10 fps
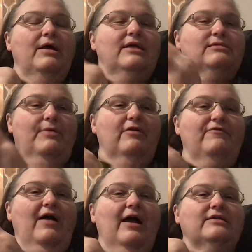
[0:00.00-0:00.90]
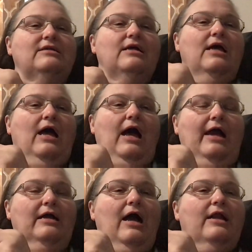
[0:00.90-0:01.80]
As a matter of fact,
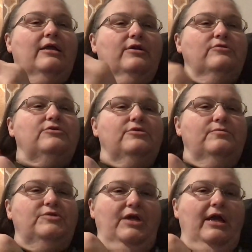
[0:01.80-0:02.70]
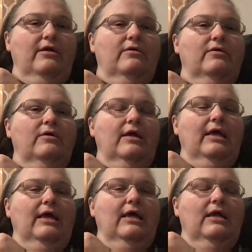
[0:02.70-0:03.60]
I got a YouTube channel
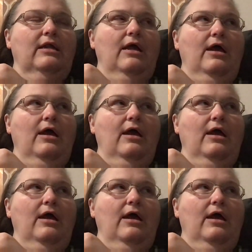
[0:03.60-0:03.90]
in